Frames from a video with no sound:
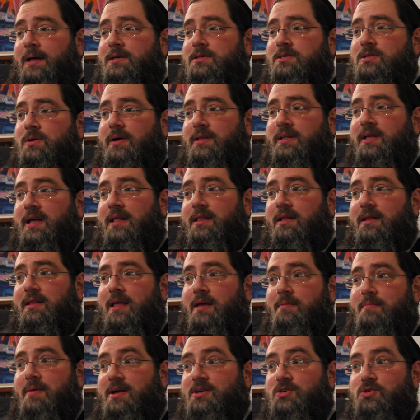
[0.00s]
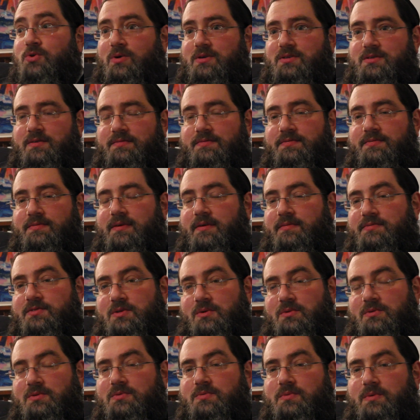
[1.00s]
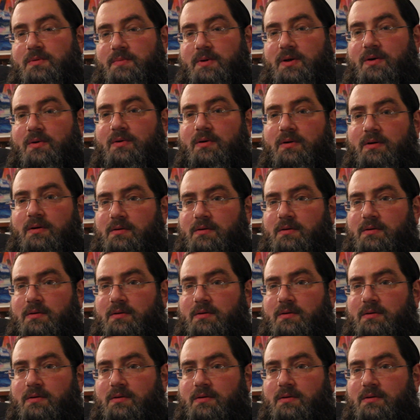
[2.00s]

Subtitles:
So at the end of the day, my choice of students would be,